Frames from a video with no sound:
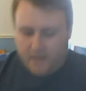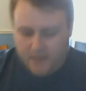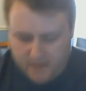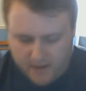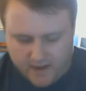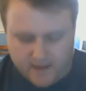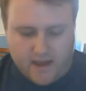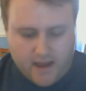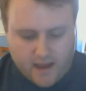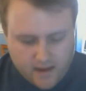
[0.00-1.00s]
Yeah,
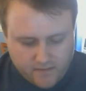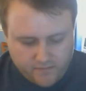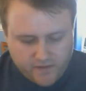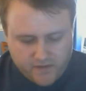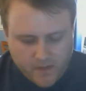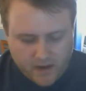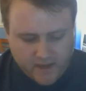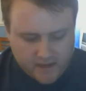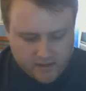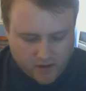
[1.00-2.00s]
uh, fifty
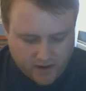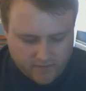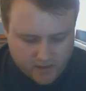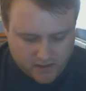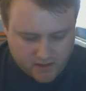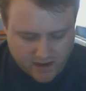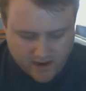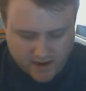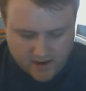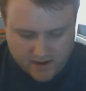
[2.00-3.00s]
millimeter drivers,
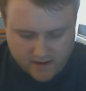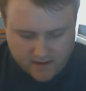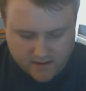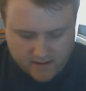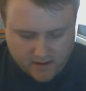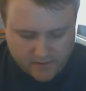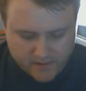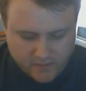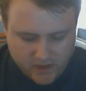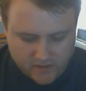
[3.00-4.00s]
uh,
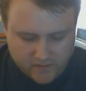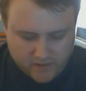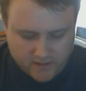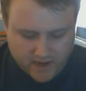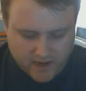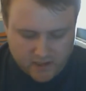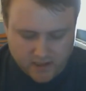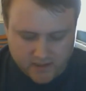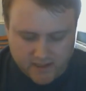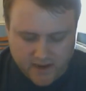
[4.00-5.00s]
optimized for H R
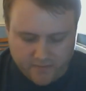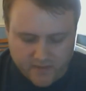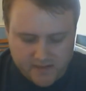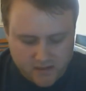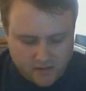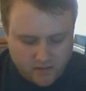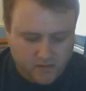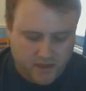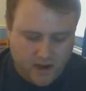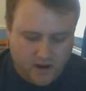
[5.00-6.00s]
T F positional
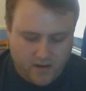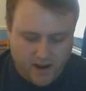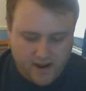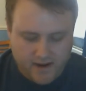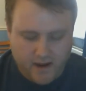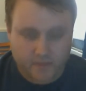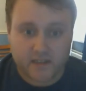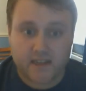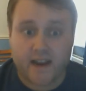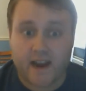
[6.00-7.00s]
audio and up to
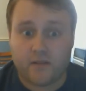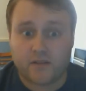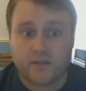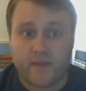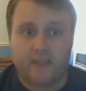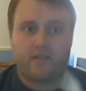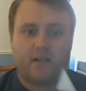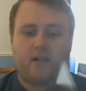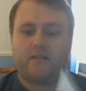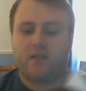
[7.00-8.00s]
ten hours of battery
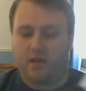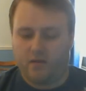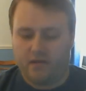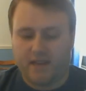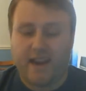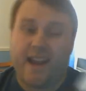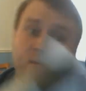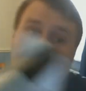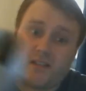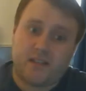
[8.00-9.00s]
life. So, ten
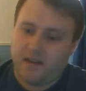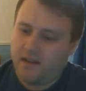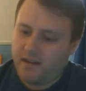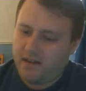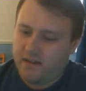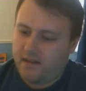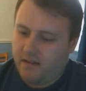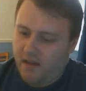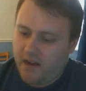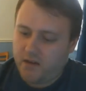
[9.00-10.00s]
hours.
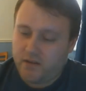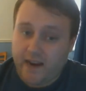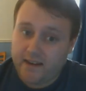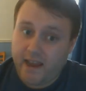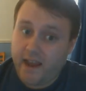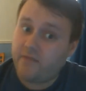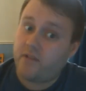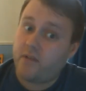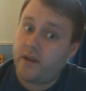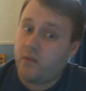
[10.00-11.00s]
I do tend to game for
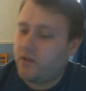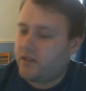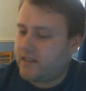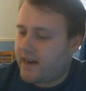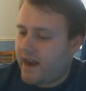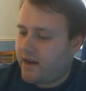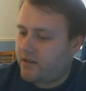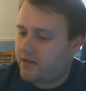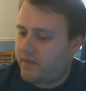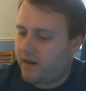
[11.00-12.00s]
a bit more than ten
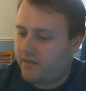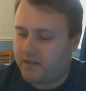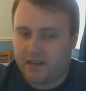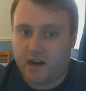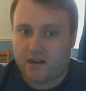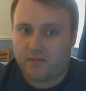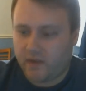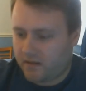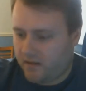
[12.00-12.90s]
hours, but obviously I can plug them